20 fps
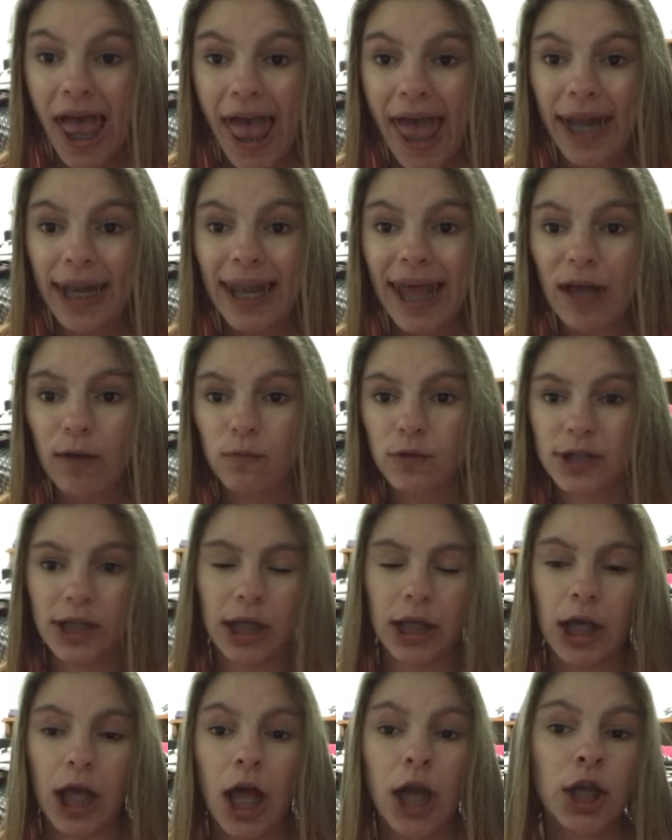And that was
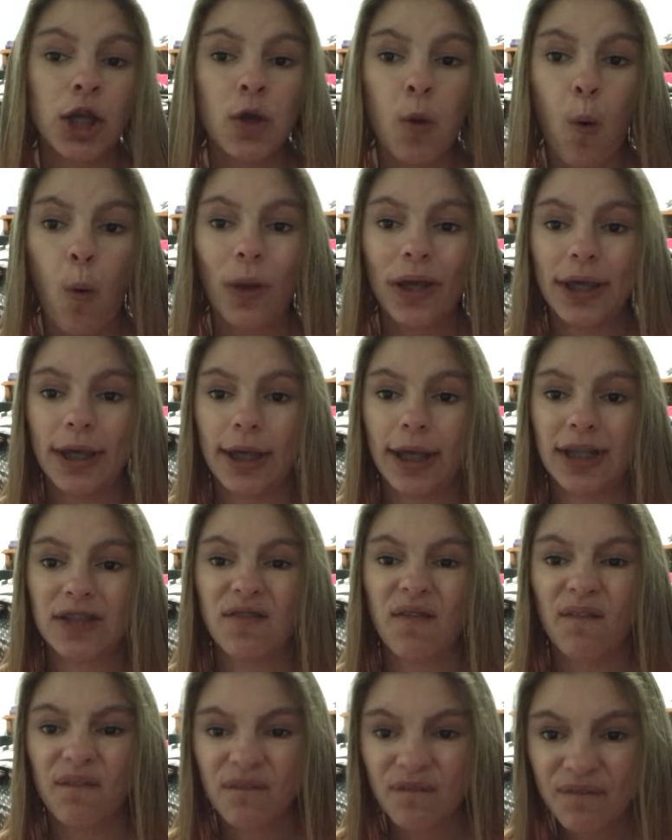like annoying.
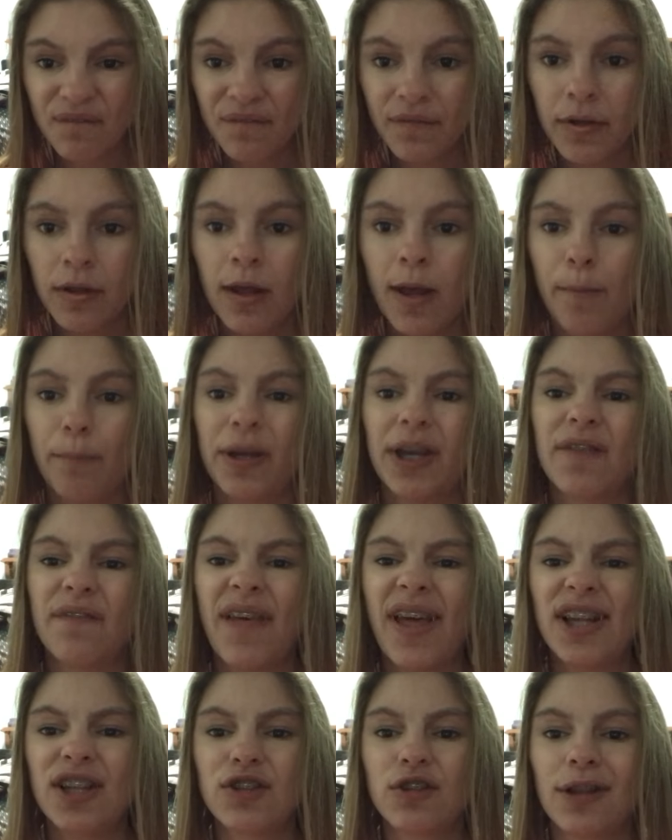But
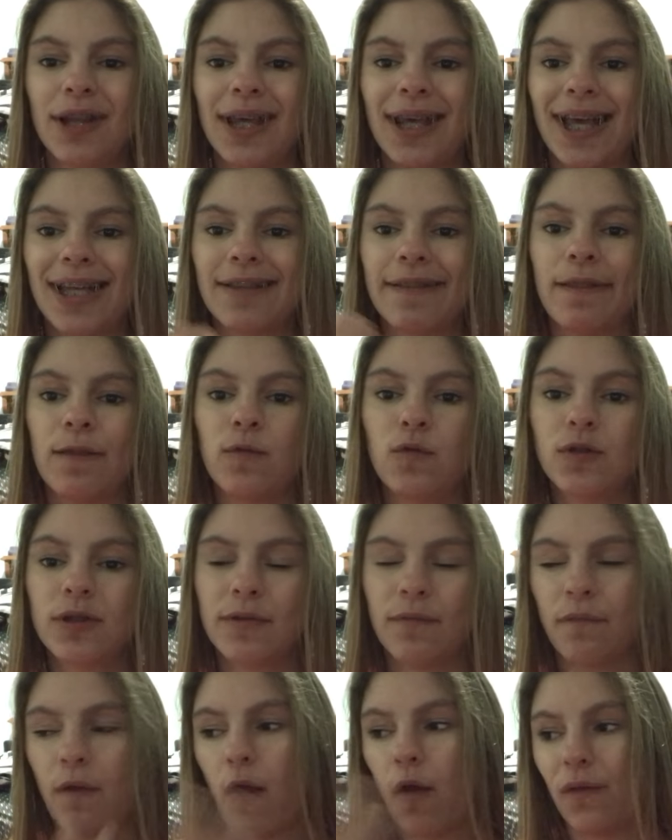eventually it gets loose
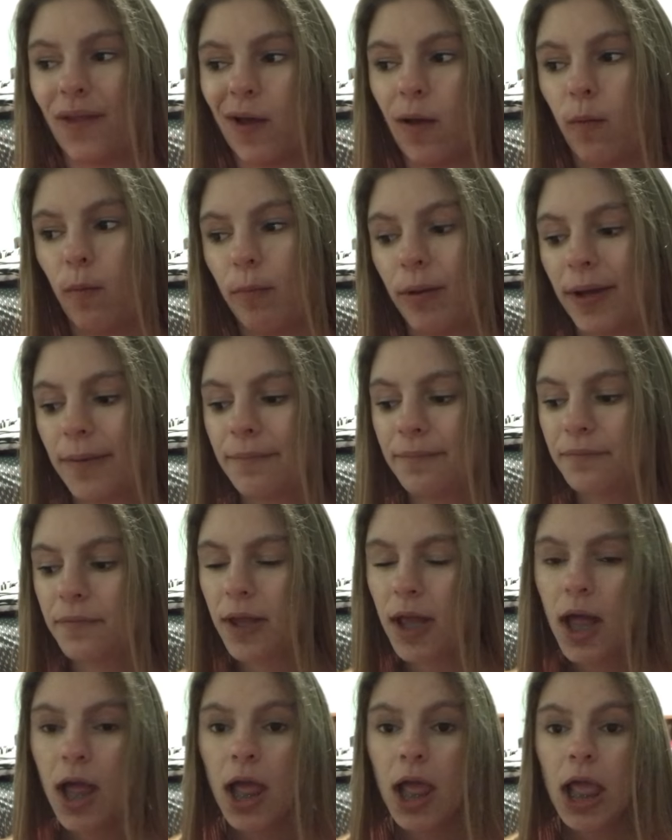and falls out.
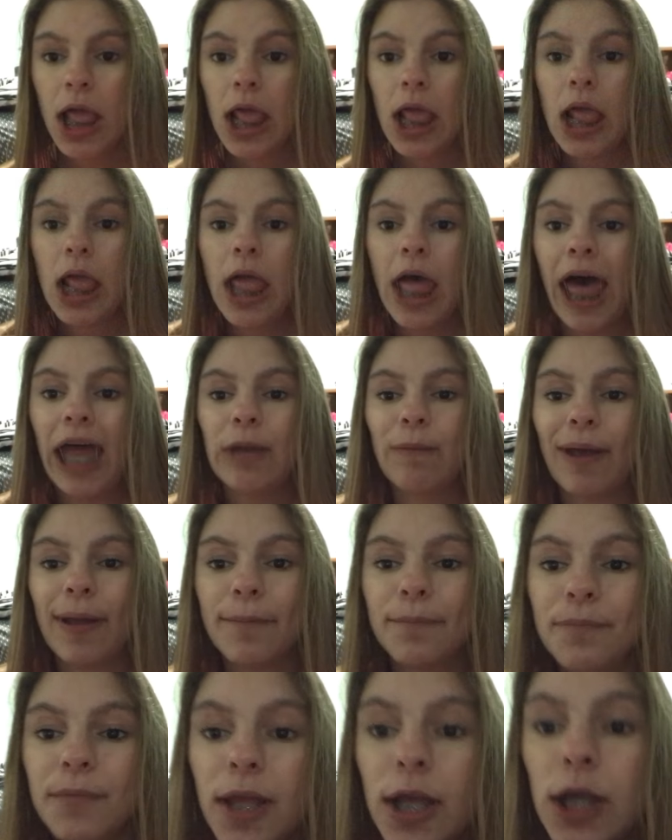But anyway.